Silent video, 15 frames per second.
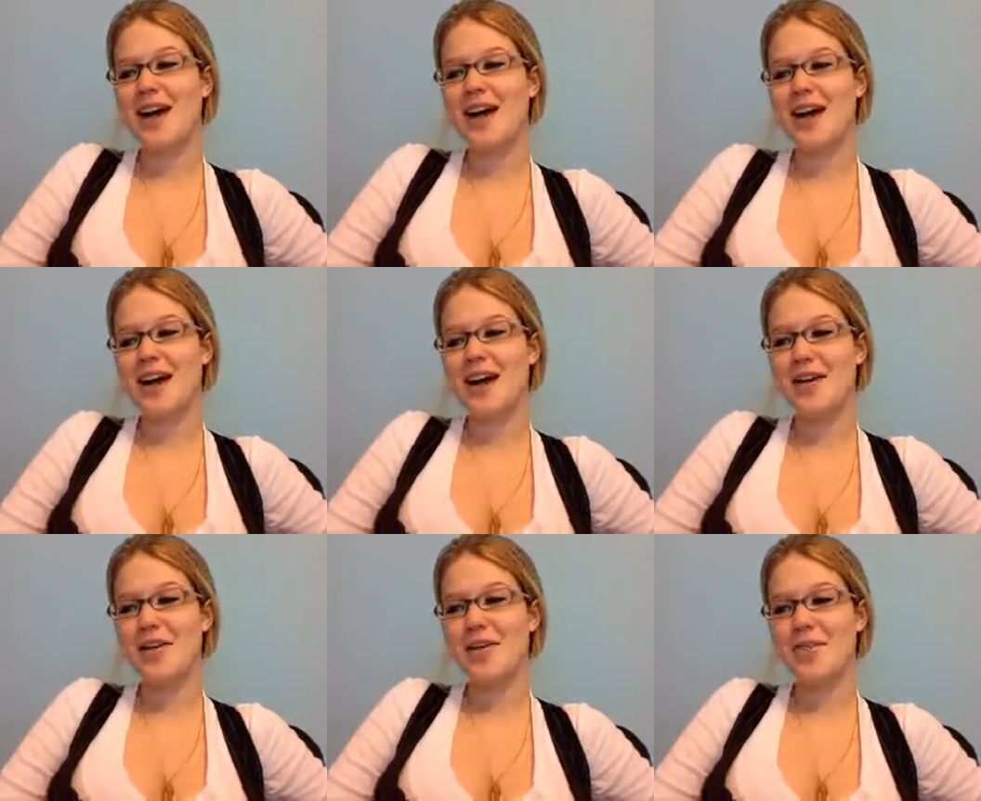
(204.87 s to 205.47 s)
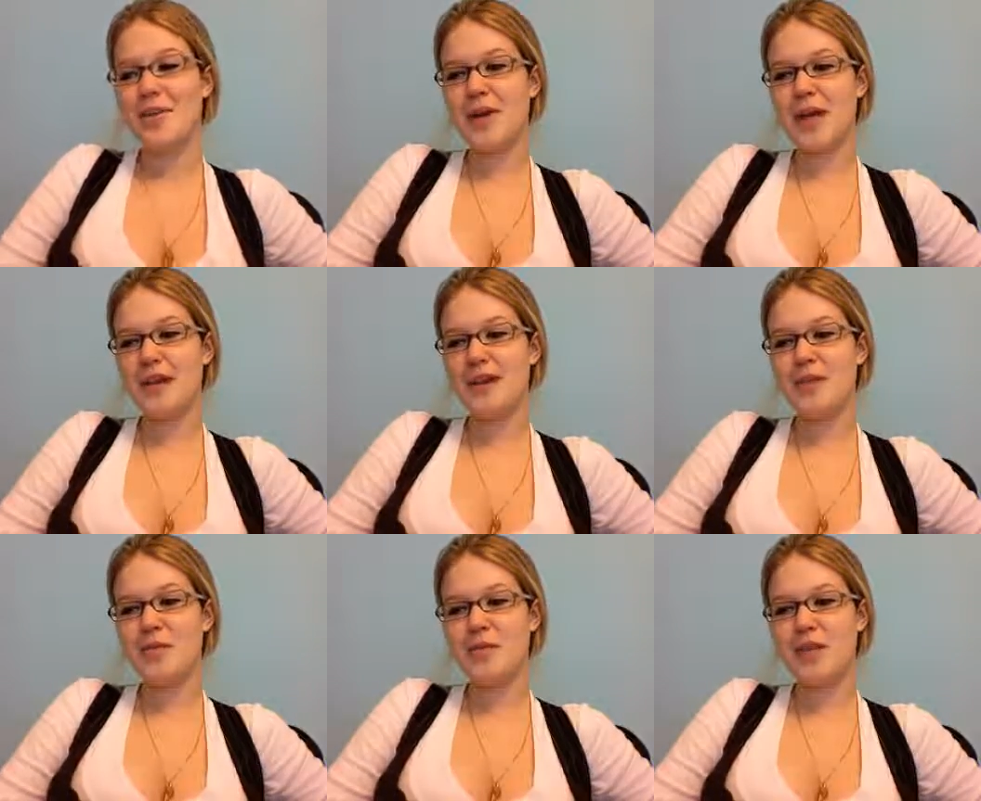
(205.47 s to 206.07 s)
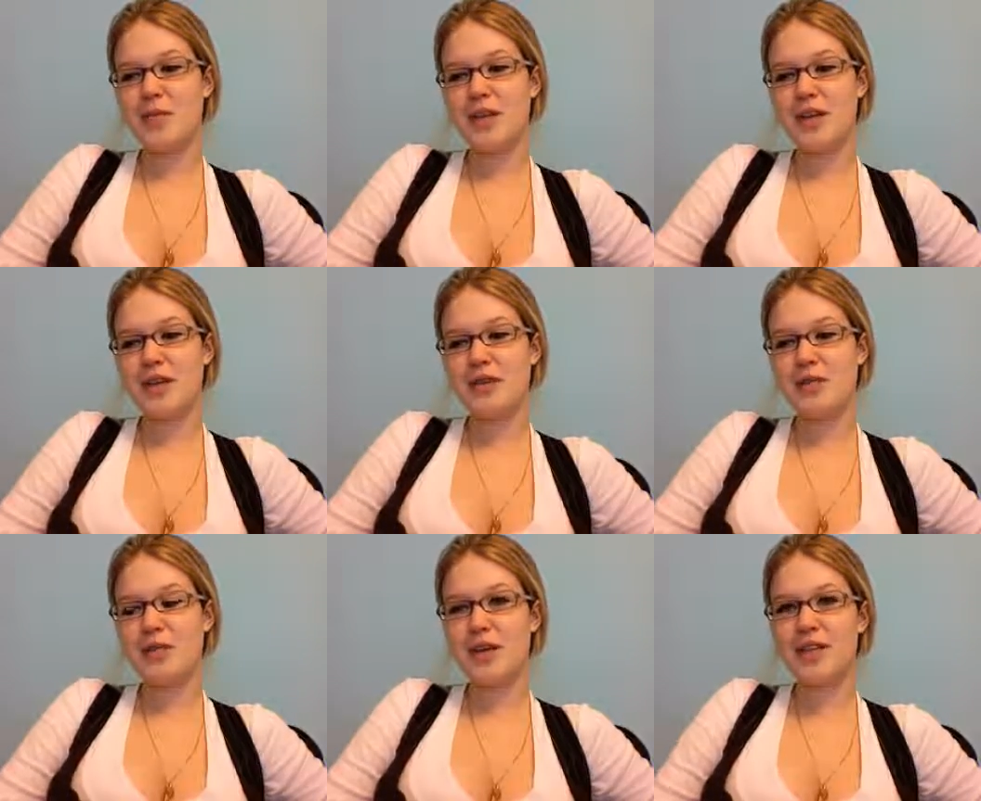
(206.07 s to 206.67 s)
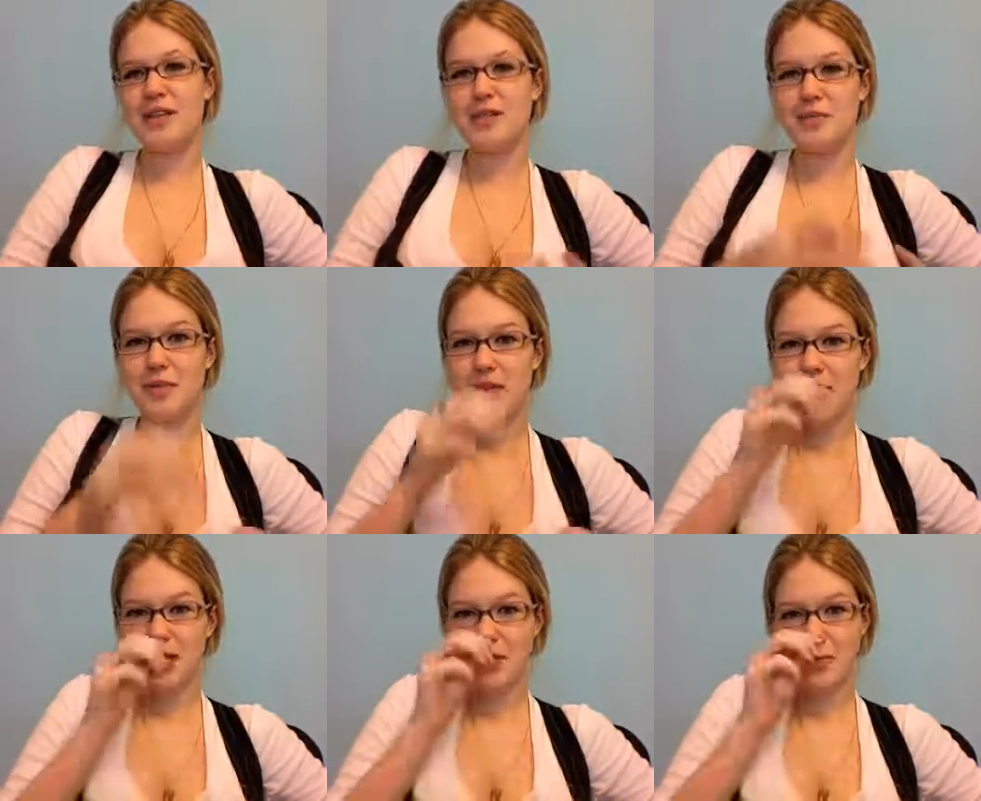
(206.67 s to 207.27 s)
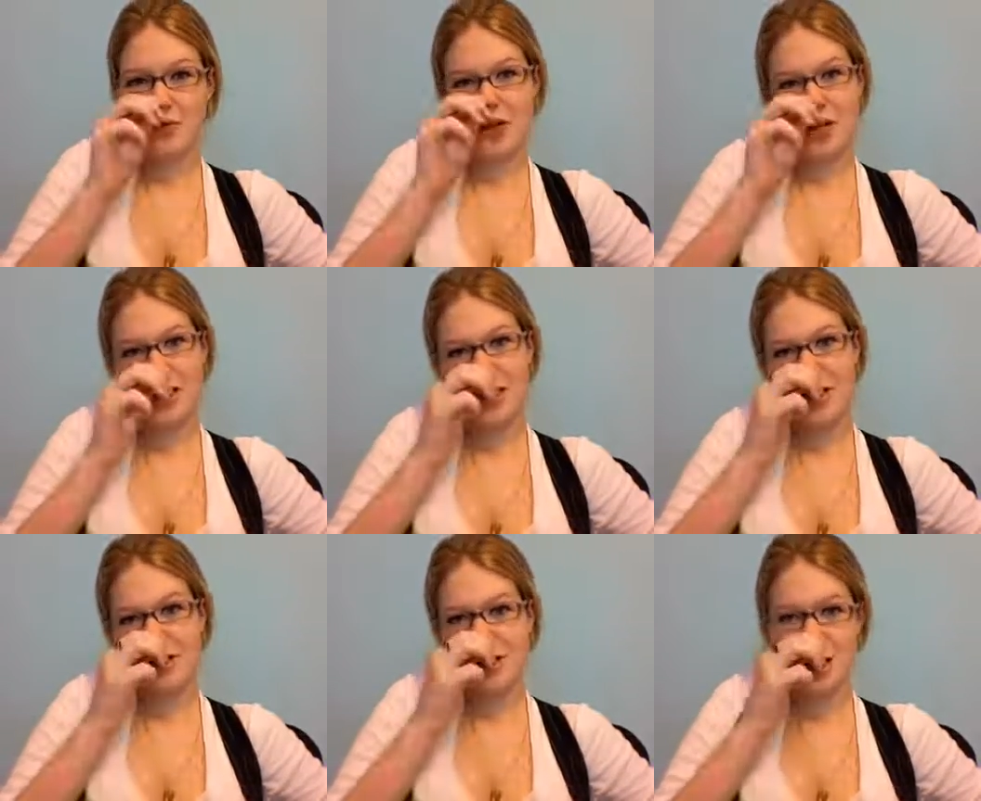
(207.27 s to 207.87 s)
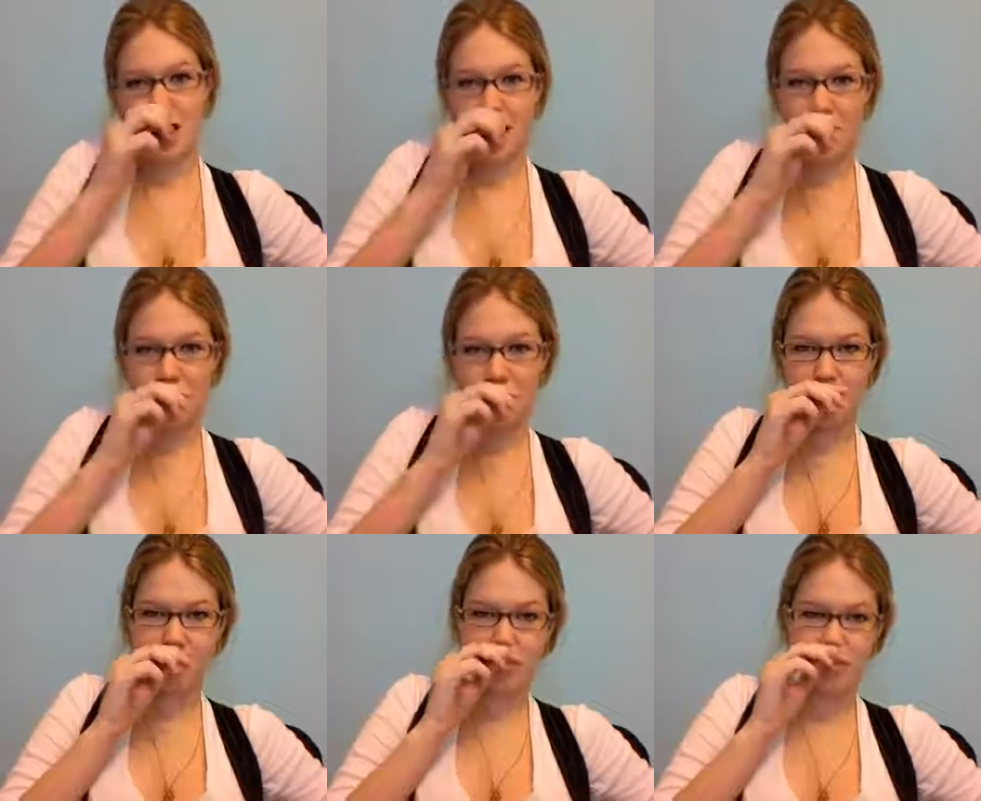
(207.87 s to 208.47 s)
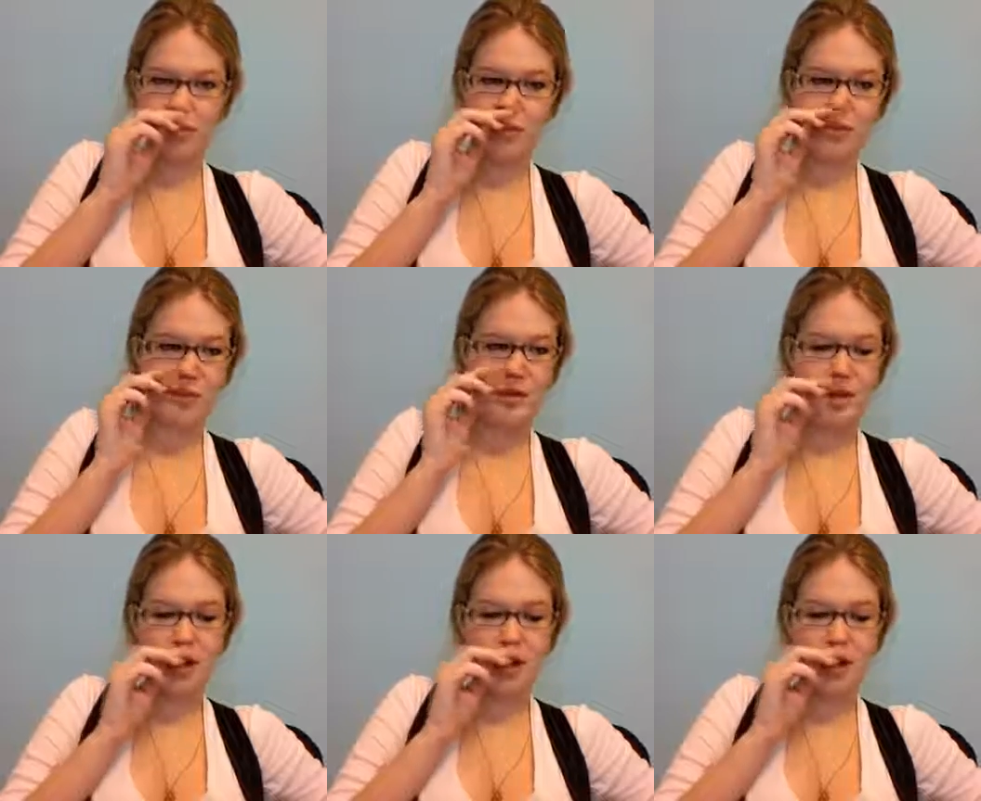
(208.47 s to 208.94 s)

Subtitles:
And women, what does it mean when you're tight or loose?